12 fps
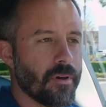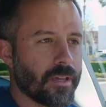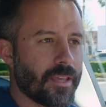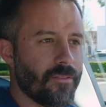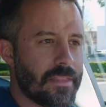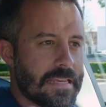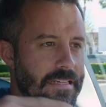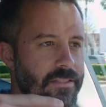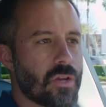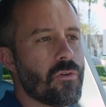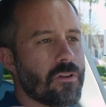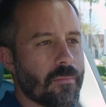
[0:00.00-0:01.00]
But given the
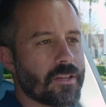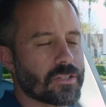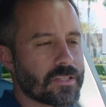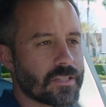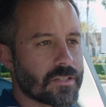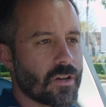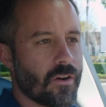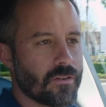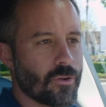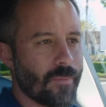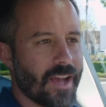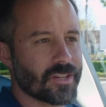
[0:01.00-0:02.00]
exterior dimensions, it's hard
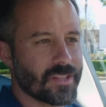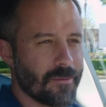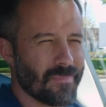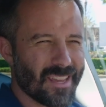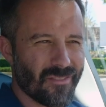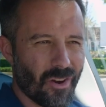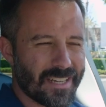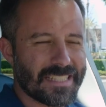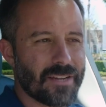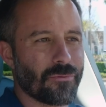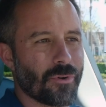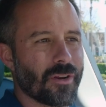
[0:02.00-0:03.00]
to imagine them being very
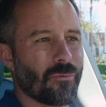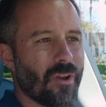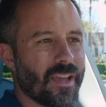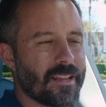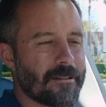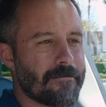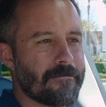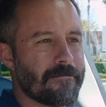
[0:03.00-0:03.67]
different, right?